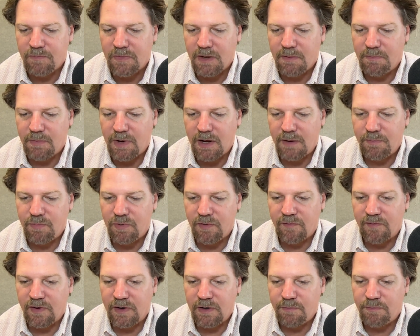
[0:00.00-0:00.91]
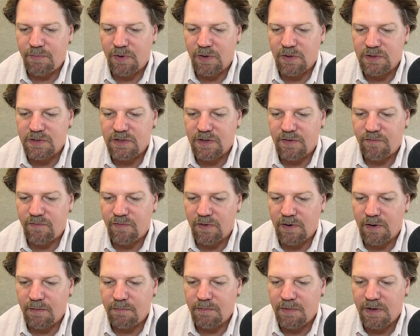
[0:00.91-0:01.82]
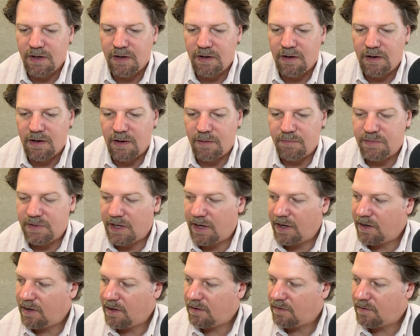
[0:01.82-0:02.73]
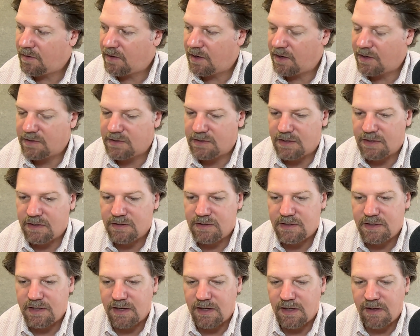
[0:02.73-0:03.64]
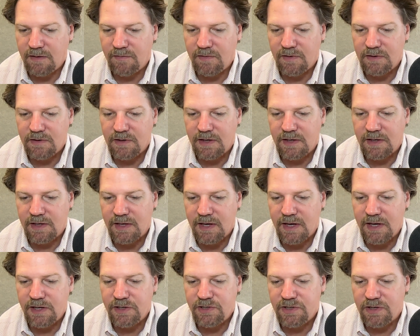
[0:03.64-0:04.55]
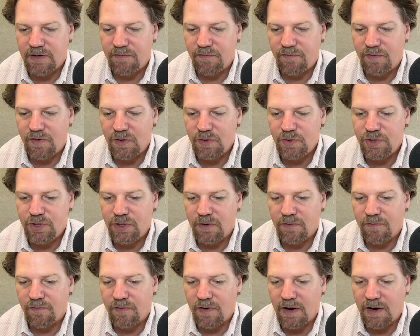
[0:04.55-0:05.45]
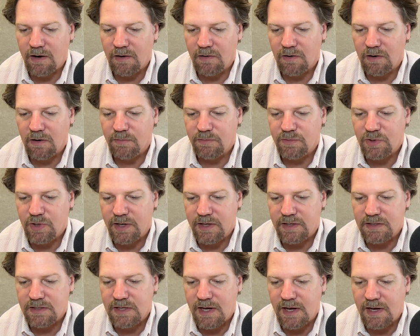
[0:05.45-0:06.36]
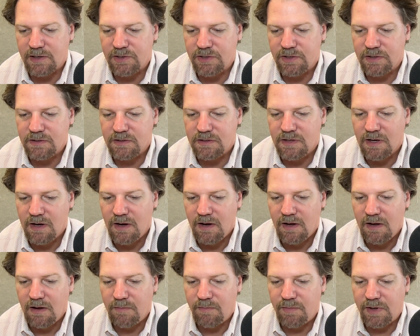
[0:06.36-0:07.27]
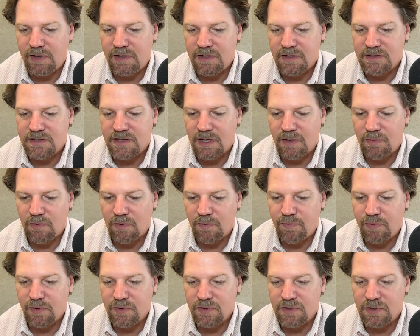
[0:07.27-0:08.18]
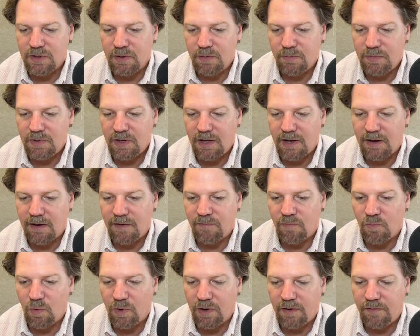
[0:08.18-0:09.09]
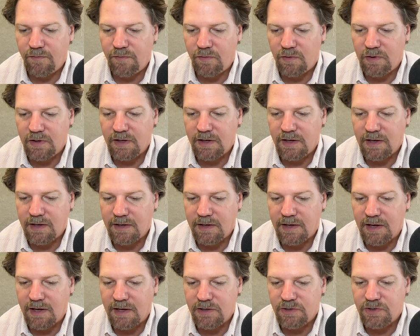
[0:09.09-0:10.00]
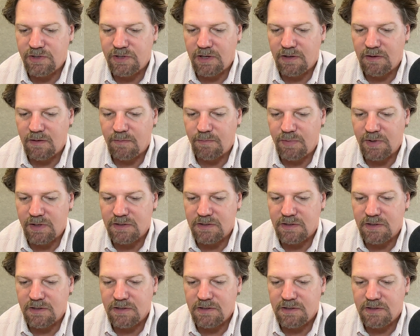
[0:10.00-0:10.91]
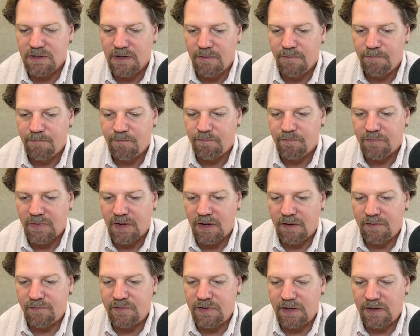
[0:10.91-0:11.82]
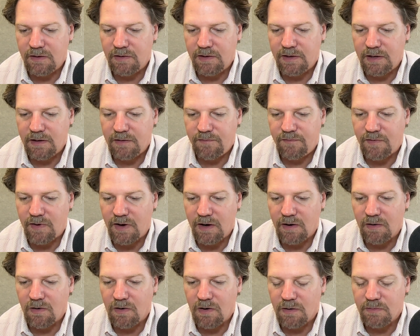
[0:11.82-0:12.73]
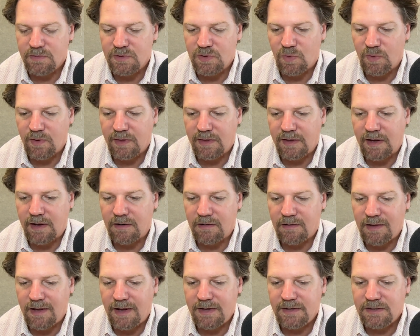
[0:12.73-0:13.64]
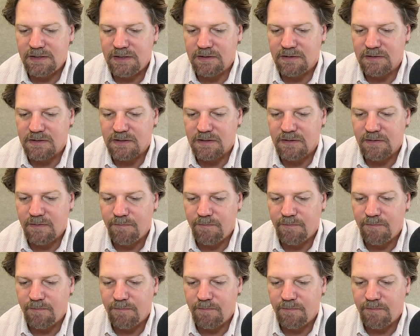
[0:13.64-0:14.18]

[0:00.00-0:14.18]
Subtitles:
might prevent a person from obtaining a license to even engage in future firearm transactions because they were presumed to have willfully engaged in the business of dealing in firearms without a license.